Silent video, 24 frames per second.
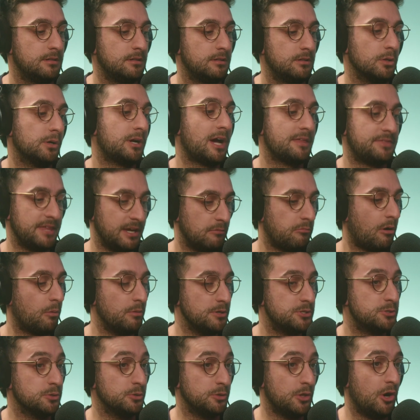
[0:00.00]
Look, I think what we
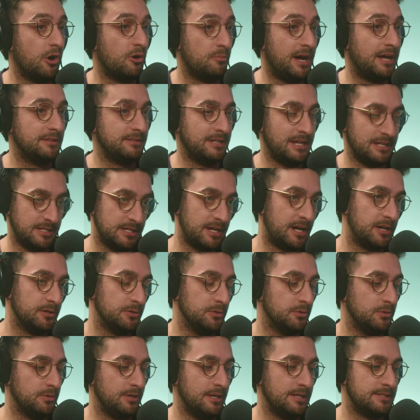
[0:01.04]
do know about
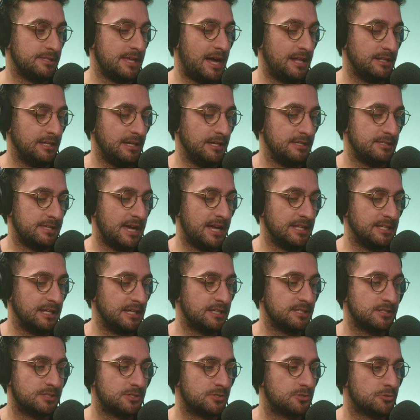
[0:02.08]
Netanyahu is that he's had
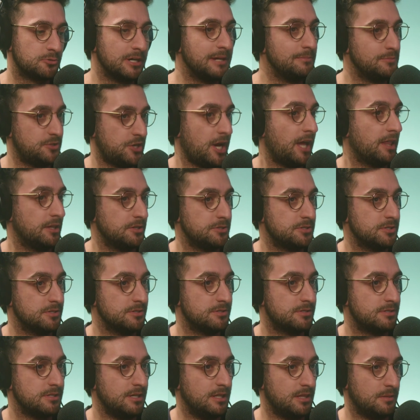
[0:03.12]
extreme
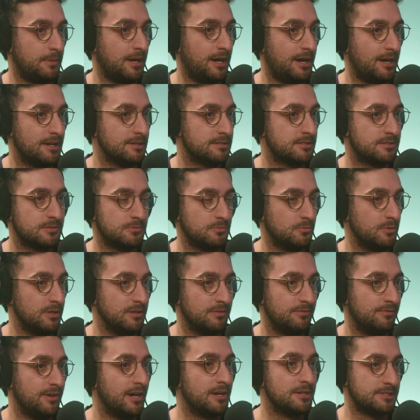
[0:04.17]
challenges in the past
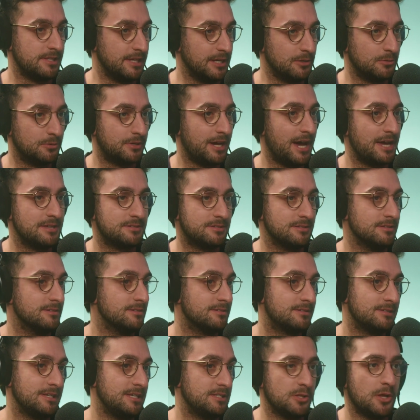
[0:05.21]
with various legal
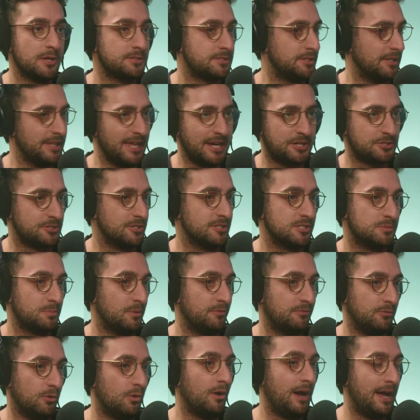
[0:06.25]
cases. He's lost elections
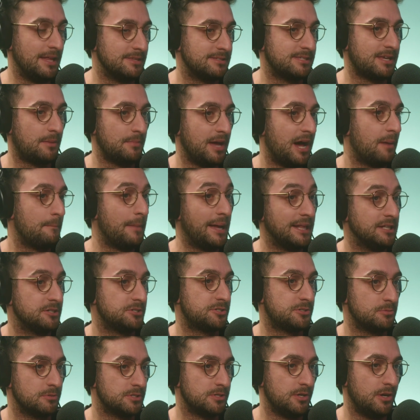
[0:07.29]
before and somehow
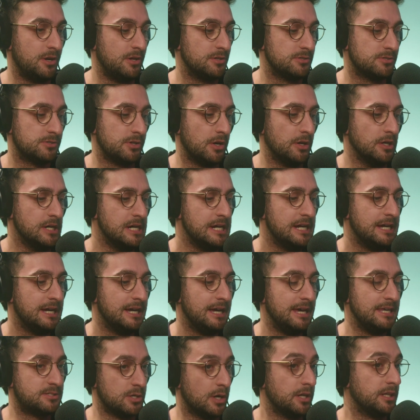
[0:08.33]
managed to return. So
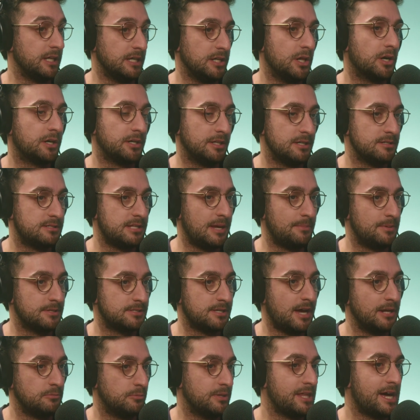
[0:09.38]
he's certainly not going to step
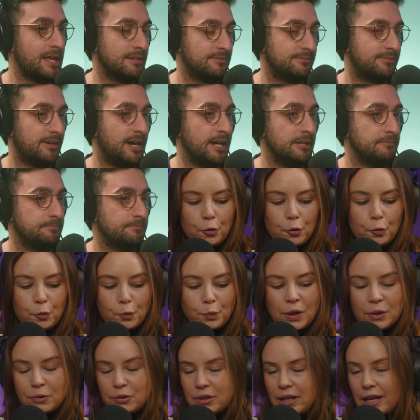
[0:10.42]
aside without a fight.
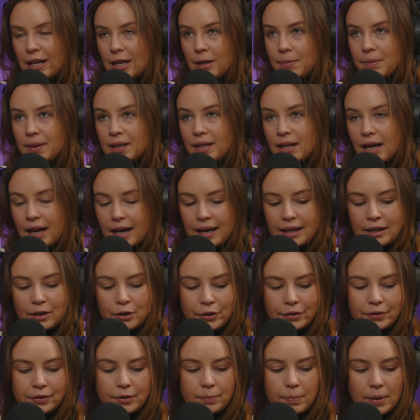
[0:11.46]
We will keep an eye
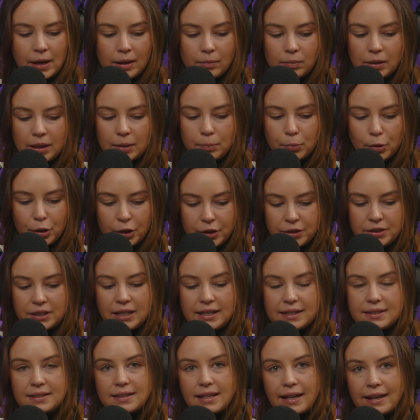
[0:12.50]
on the public
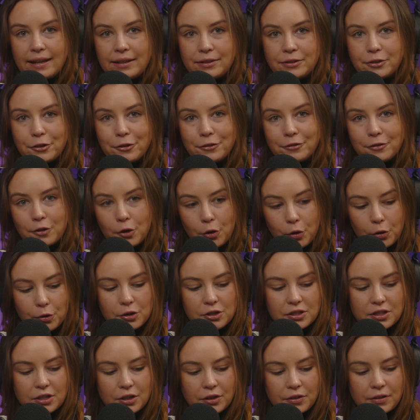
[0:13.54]
protests and, of
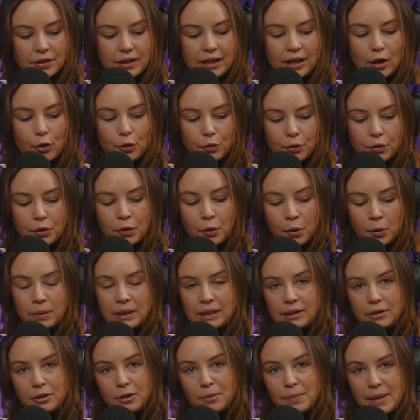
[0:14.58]
course, on the
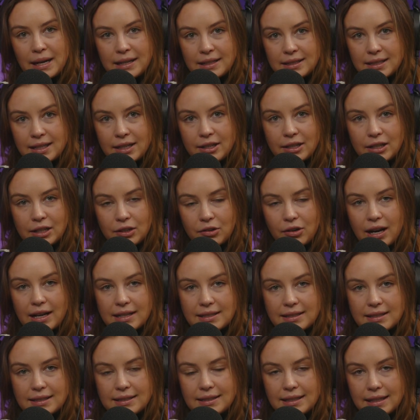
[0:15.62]
ongoing humanitarian
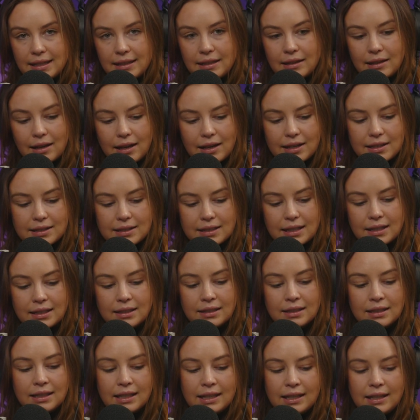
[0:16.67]
crisis in
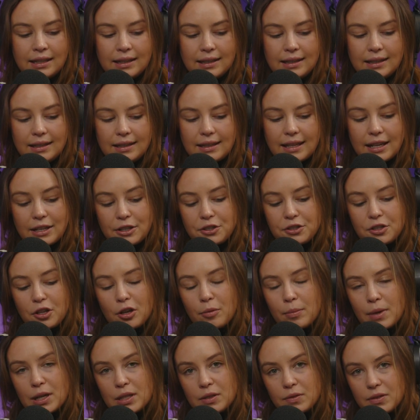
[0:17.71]
Gaza. Thank you so
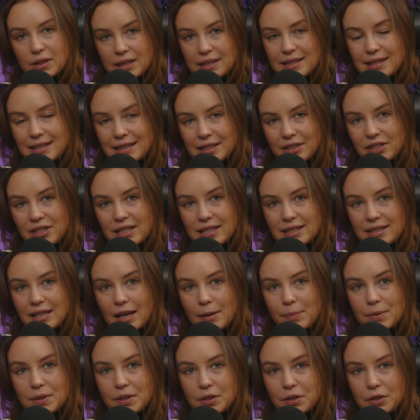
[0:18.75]
much for listening to this
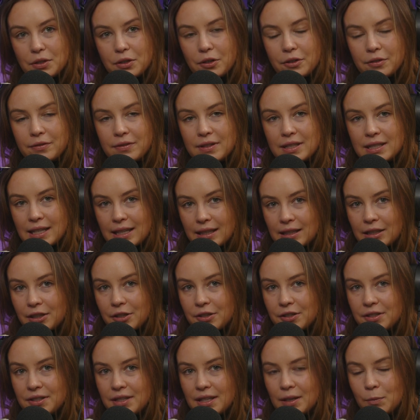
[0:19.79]
episode of the Daily
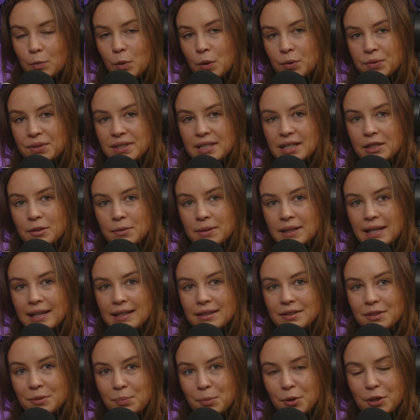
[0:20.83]
Aus, and we will see you
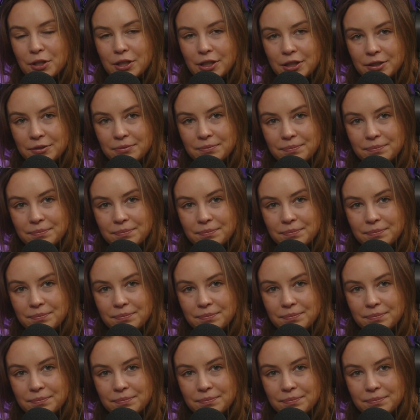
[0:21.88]
again tomorrow.